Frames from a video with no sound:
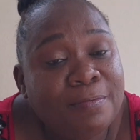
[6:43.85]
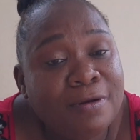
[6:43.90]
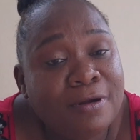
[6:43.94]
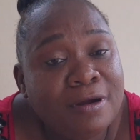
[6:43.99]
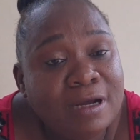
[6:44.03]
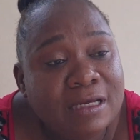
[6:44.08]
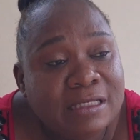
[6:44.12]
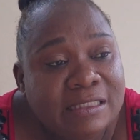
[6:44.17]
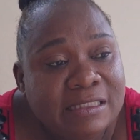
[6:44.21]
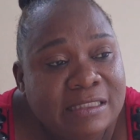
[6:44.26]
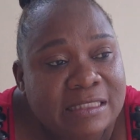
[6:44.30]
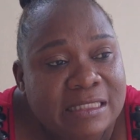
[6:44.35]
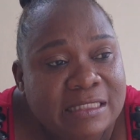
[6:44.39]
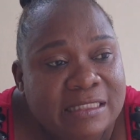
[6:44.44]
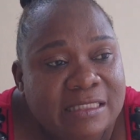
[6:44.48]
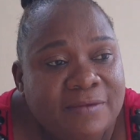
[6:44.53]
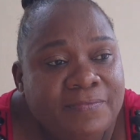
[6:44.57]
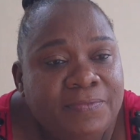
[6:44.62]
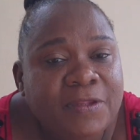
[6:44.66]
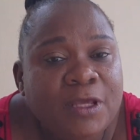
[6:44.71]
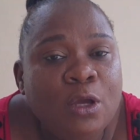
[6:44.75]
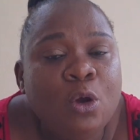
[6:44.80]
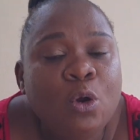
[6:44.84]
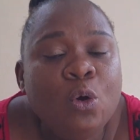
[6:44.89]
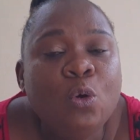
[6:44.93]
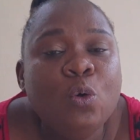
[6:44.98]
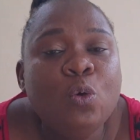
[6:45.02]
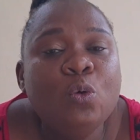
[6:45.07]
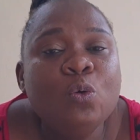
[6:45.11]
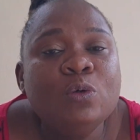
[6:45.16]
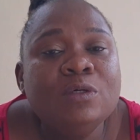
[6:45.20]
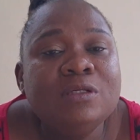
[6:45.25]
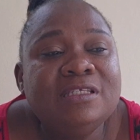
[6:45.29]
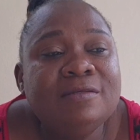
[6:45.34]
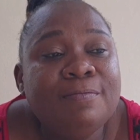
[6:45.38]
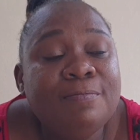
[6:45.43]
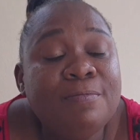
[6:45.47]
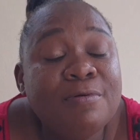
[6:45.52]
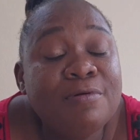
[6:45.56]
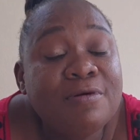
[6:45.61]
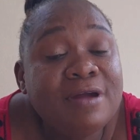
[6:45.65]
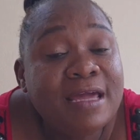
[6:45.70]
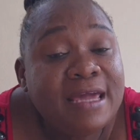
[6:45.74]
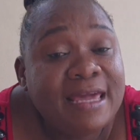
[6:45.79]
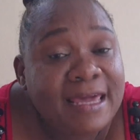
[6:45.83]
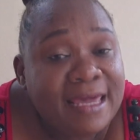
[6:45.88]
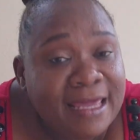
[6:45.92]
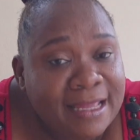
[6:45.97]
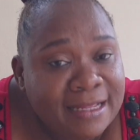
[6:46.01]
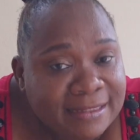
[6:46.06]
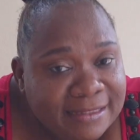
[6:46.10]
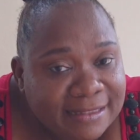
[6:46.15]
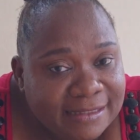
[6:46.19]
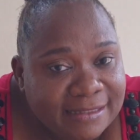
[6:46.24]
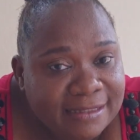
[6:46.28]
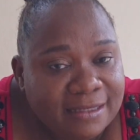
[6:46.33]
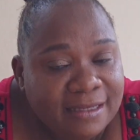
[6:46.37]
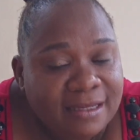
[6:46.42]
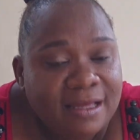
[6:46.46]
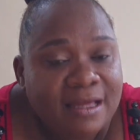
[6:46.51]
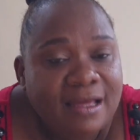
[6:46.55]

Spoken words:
persons whose brains